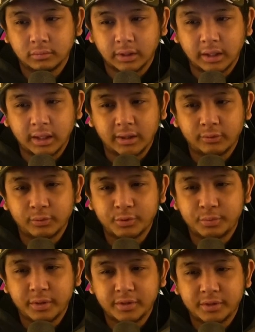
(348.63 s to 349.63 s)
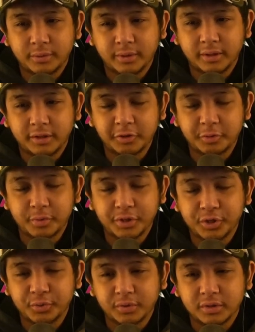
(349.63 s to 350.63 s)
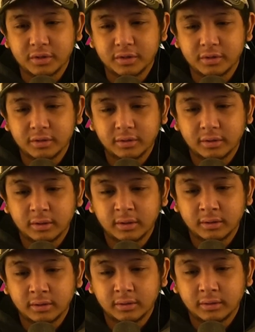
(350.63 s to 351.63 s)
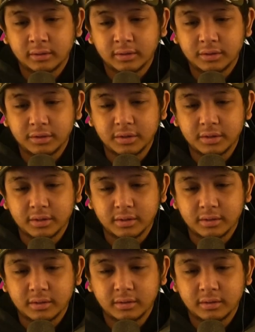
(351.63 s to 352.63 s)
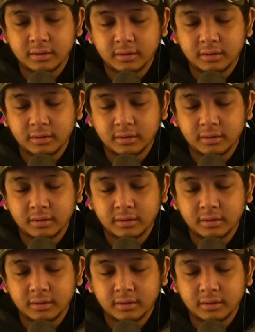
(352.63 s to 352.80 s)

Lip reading: God, everyone's being so inconspicuous. Jesus.